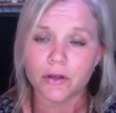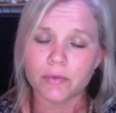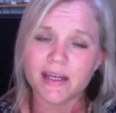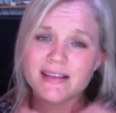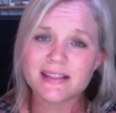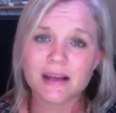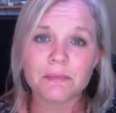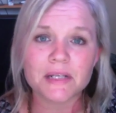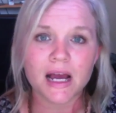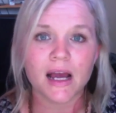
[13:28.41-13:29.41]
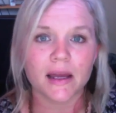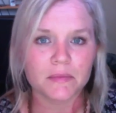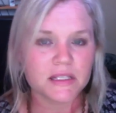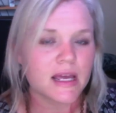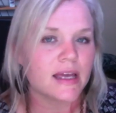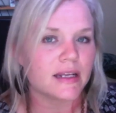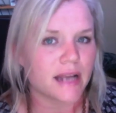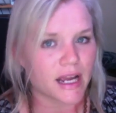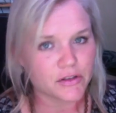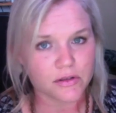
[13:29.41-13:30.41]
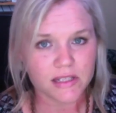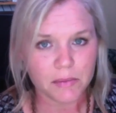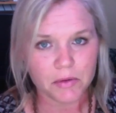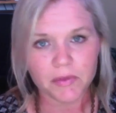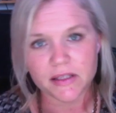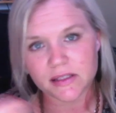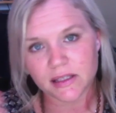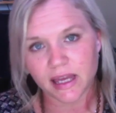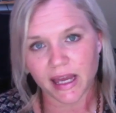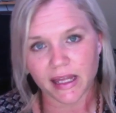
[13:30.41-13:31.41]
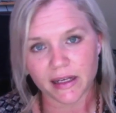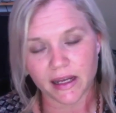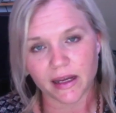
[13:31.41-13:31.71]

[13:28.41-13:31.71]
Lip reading: Because sometimes natural supplements can